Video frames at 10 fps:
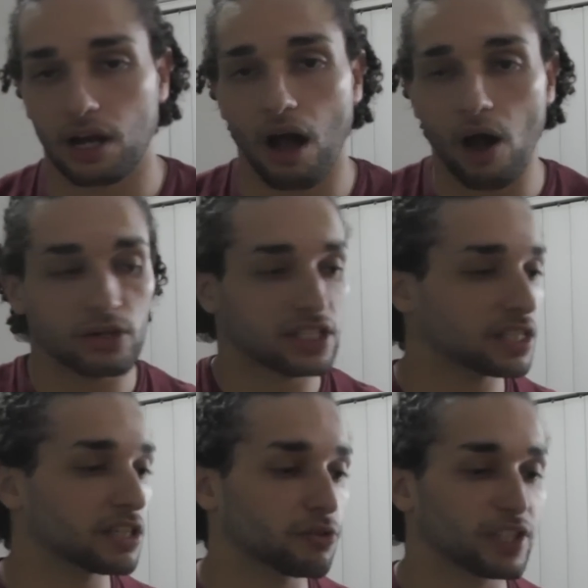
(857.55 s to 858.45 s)
I would
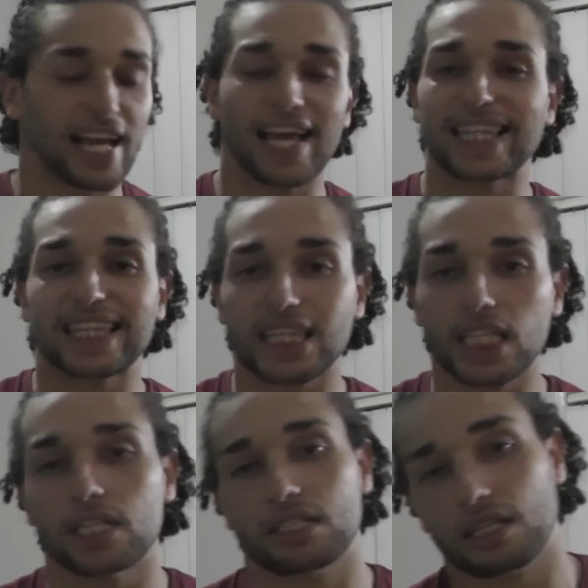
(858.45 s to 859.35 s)
say there was at
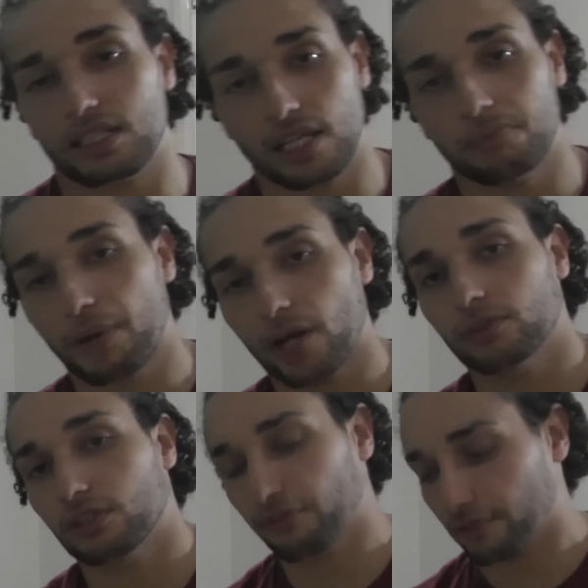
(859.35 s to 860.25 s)
least a 10
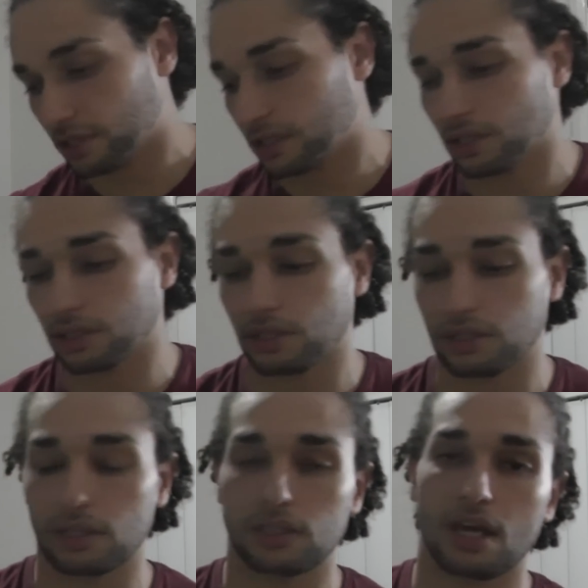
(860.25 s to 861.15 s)
pound difference
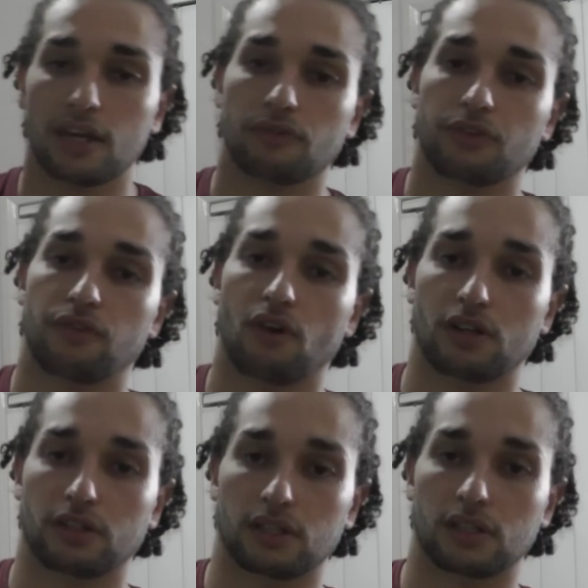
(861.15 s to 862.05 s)
the day of the fight.